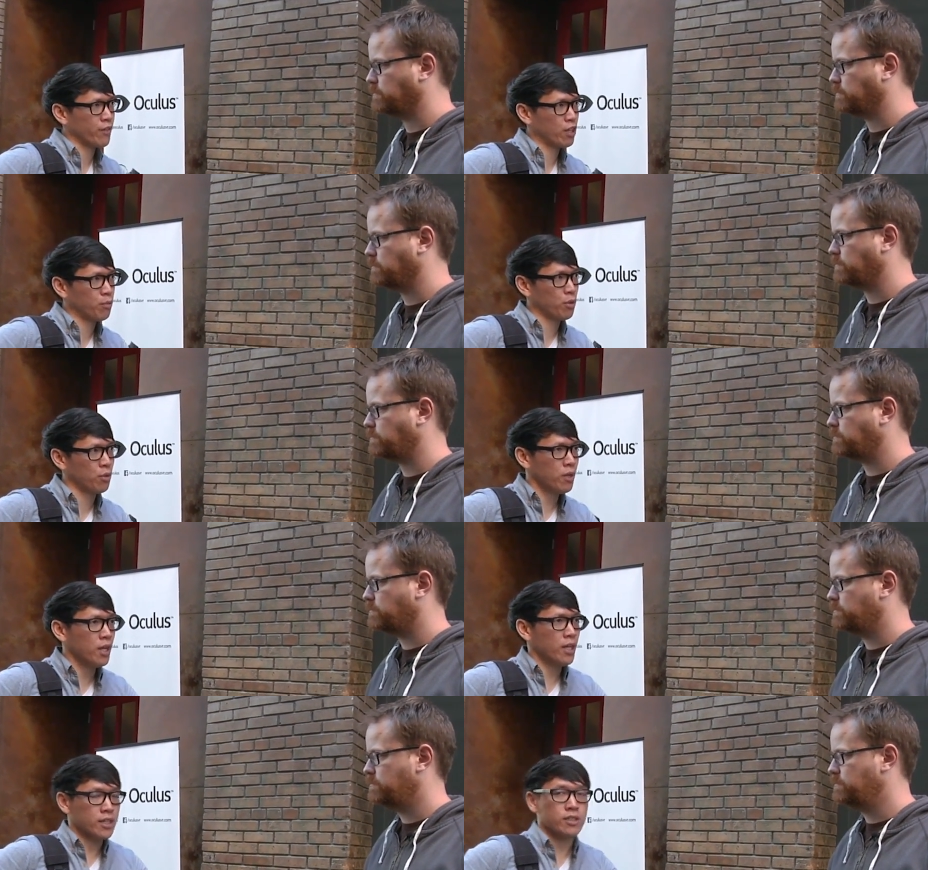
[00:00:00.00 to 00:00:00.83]
Speaker 1: available.
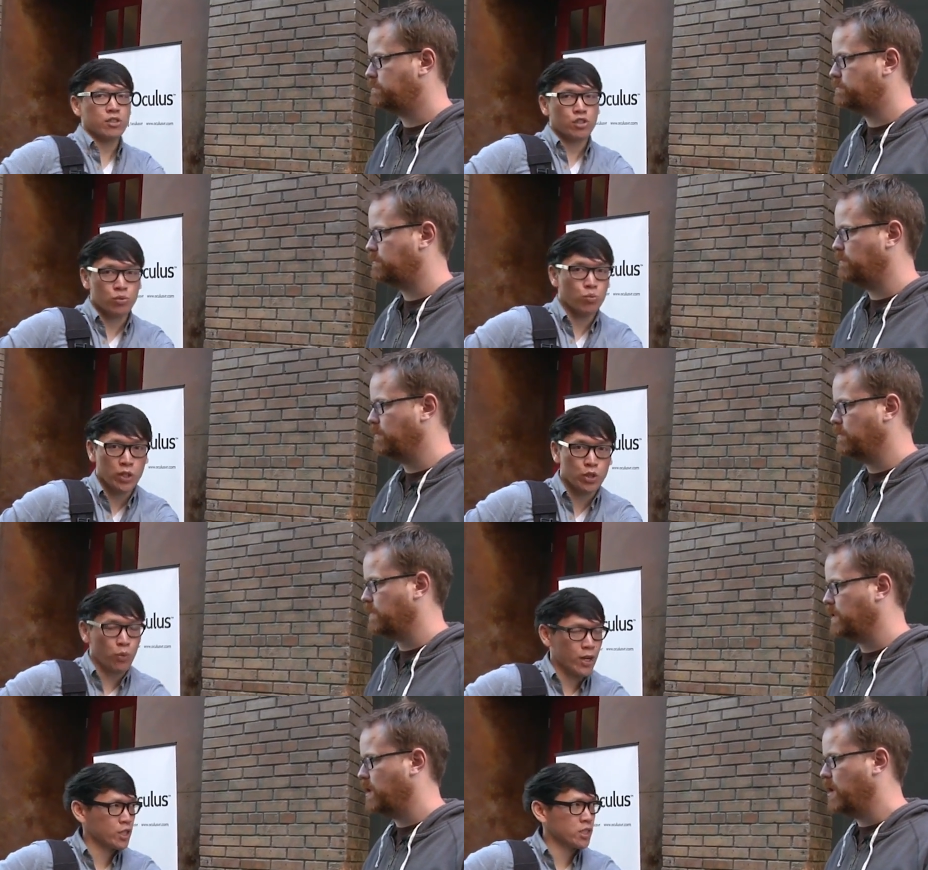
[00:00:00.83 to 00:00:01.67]
When
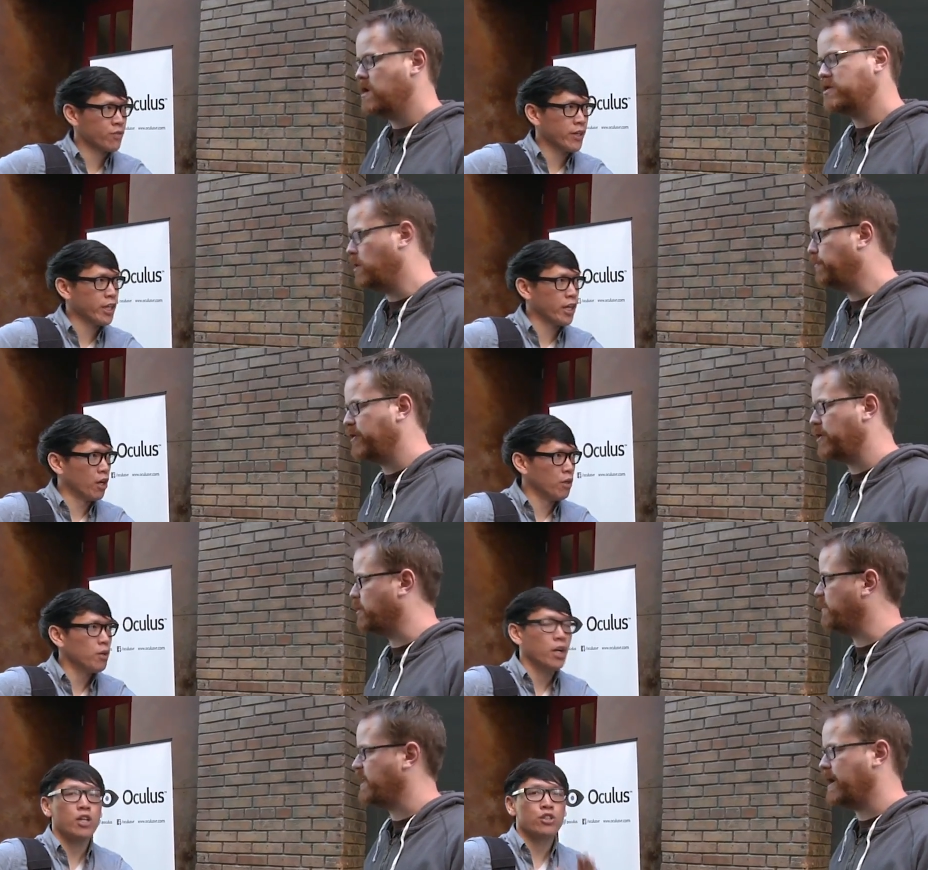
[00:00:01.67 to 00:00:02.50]
you watch this video, don't
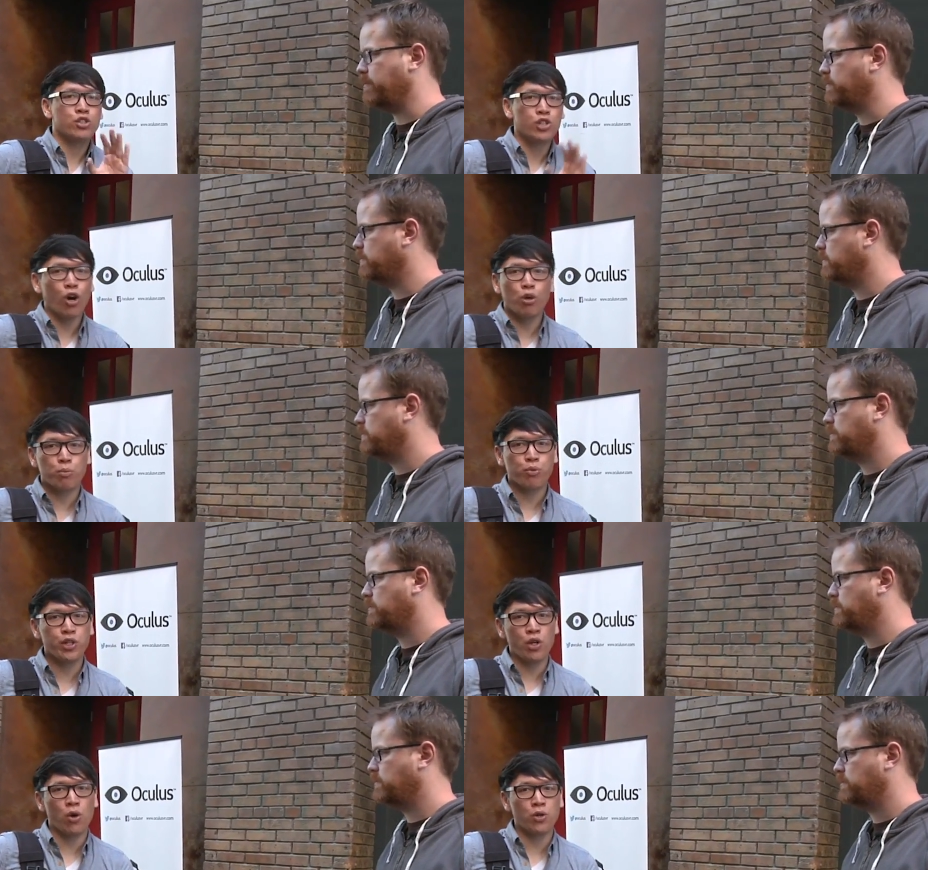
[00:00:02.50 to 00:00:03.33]
pre-order now. Don't
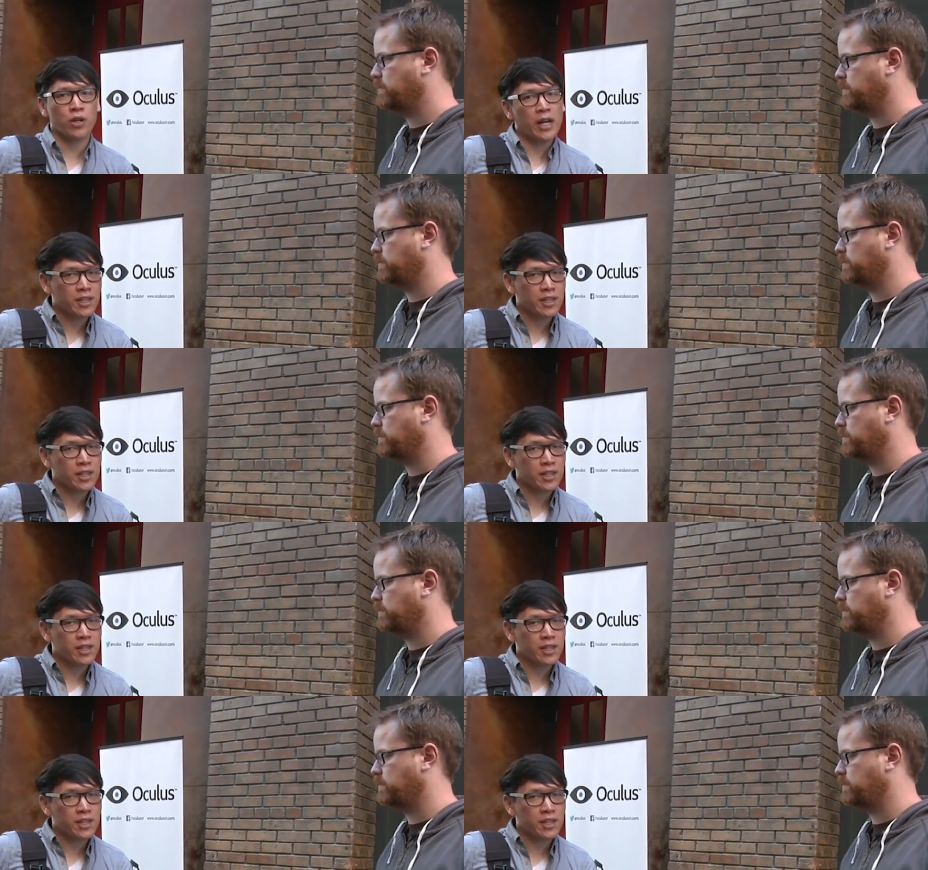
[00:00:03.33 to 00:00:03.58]
pre-order.